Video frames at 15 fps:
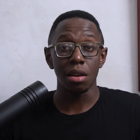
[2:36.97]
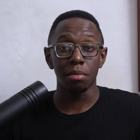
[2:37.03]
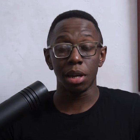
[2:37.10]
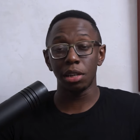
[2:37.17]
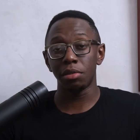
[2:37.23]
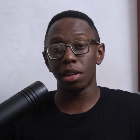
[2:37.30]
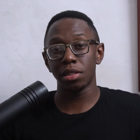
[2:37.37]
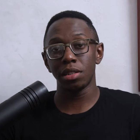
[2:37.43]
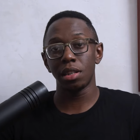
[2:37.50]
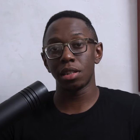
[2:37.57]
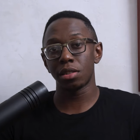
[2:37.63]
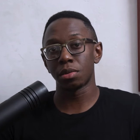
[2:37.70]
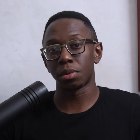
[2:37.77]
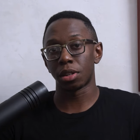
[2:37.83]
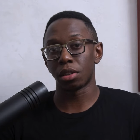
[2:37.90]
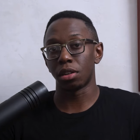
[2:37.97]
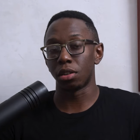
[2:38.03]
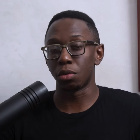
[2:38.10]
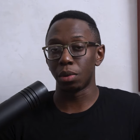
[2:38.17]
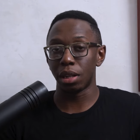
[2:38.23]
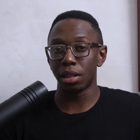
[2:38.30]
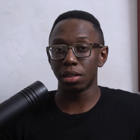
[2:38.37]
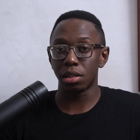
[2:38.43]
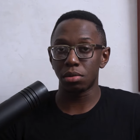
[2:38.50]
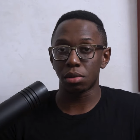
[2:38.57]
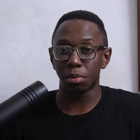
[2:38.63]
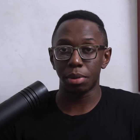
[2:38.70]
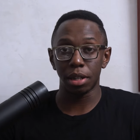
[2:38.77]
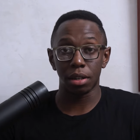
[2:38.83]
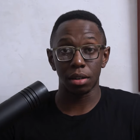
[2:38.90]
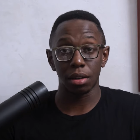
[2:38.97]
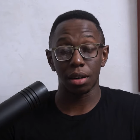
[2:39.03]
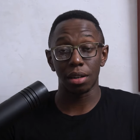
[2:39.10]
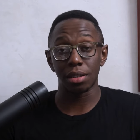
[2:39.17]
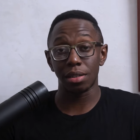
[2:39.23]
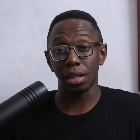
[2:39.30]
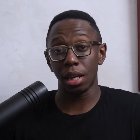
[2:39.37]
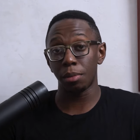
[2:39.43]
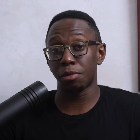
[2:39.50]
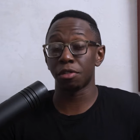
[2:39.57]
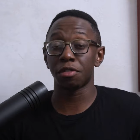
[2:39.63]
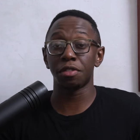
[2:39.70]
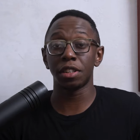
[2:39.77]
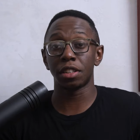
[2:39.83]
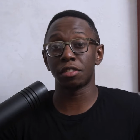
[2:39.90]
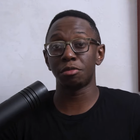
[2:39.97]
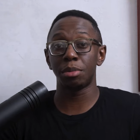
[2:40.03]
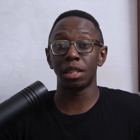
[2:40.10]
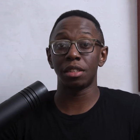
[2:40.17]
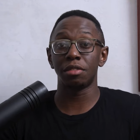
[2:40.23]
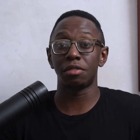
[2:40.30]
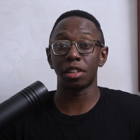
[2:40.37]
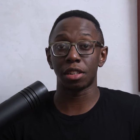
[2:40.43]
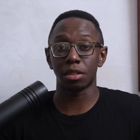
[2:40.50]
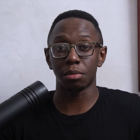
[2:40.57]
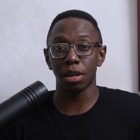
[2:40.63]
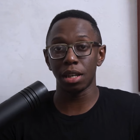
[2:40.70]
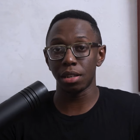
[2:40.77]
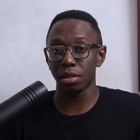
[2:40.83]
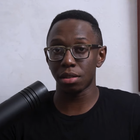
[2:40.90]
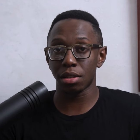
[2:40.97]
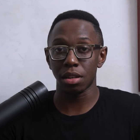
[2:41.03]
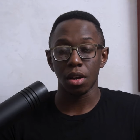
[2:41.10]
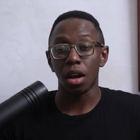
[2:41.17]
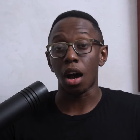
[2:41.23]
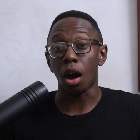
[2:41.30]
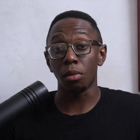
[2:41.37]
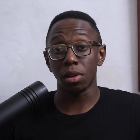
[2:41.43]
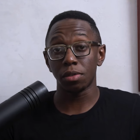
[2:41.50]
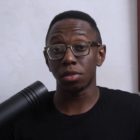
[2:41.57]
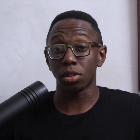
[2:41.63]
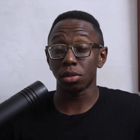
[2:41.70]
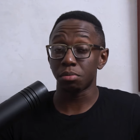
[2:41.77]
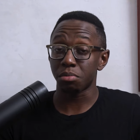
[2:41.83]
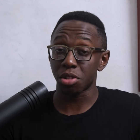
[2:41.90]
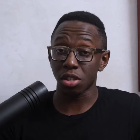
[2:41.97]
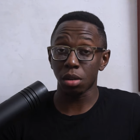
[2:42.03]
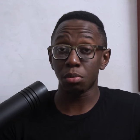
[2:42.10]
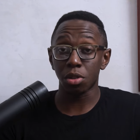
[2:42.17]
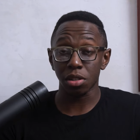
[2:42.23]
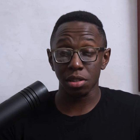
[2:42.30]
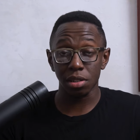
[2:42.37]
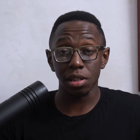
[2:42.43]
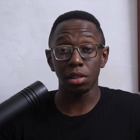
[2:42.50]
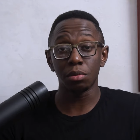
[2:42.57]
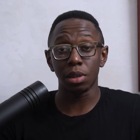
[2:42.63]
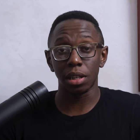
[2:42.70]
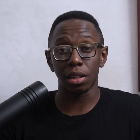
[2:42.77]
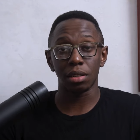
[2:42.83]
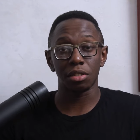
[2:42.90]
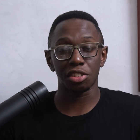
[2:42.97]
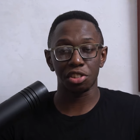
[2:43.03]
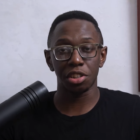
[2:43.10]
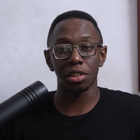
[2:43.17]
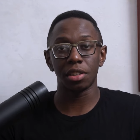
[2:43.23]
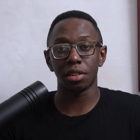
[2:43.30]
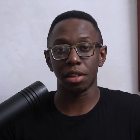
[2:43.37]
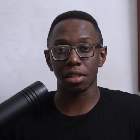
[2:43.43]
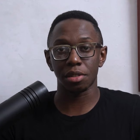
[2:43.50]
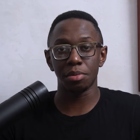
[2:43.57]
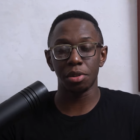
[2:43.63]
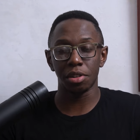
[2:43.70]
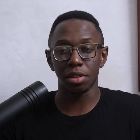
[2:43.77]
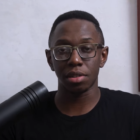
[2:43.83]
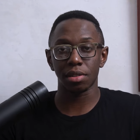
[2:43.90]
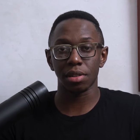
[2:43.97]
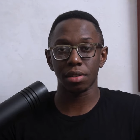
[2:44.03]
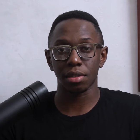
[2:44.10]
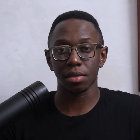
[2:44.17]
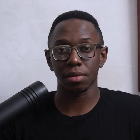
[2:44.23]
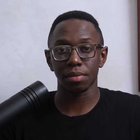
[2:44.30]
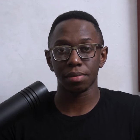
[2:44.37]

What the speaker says: many residents were unwilling to appear on tape for fear of being victimized. However, some were still willing to share their experiences.